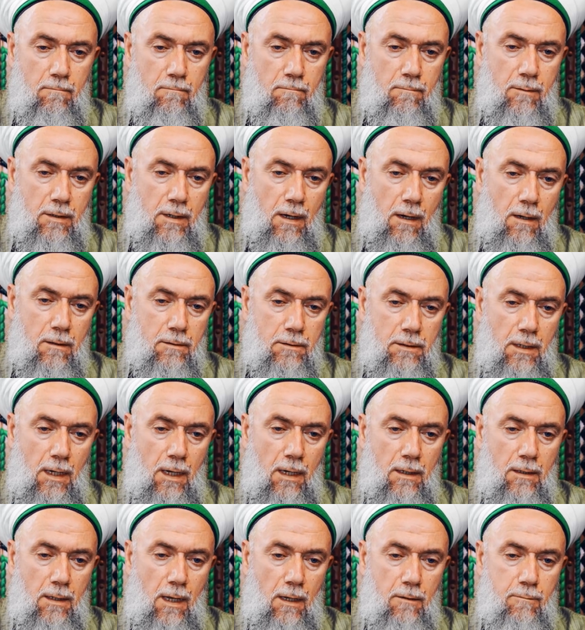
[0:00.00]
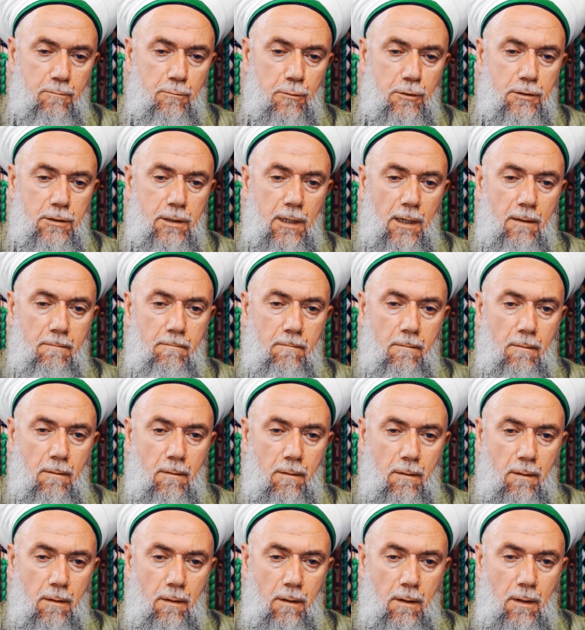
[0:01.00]
because they are not Muslim,
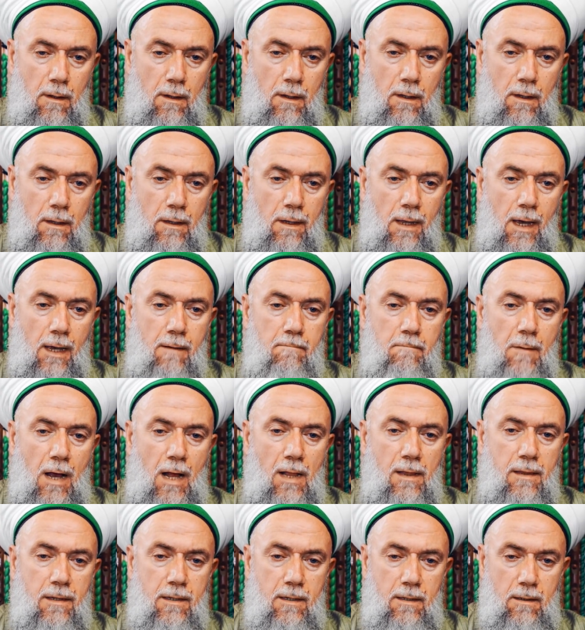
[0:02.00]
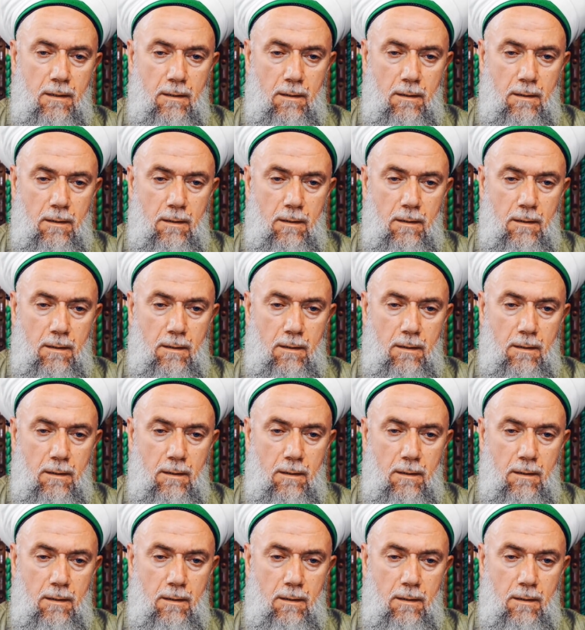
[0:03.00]
they melt